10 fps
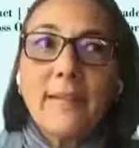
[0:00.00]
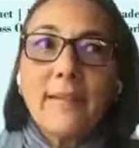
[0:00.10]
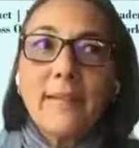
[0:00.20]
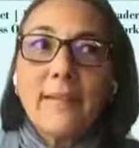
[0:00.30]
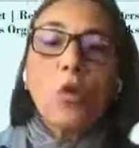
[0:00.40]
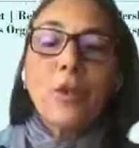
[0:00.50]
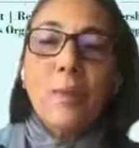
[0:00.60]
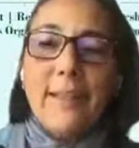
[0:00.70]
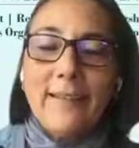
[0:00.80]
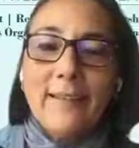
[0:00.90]
and
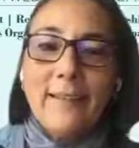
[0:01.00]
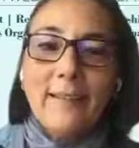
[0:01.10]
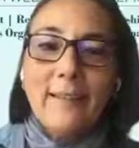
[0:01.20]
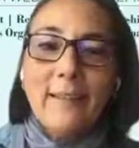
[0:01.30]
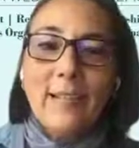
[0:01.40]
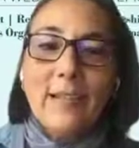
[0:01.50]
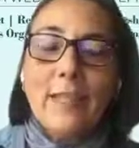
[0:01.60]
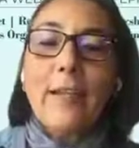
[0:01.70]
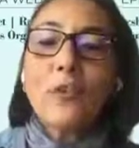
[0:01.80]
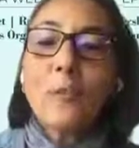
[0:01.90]
workplaces,
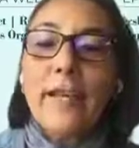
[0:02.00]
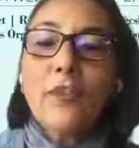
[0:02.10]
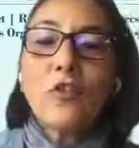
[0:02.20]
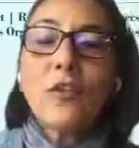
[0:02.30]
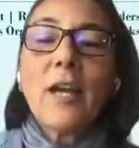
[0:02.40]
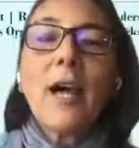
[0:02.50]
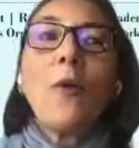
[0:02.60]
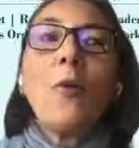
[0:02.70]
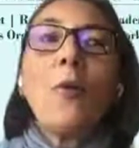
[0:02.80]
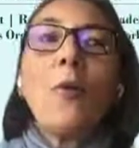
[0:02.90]
can you measure how
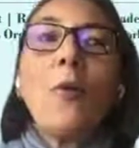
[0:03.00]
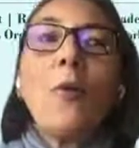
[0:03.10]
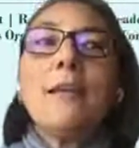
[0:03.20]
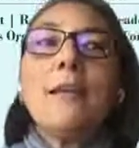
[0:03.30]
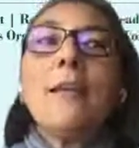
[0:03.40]
many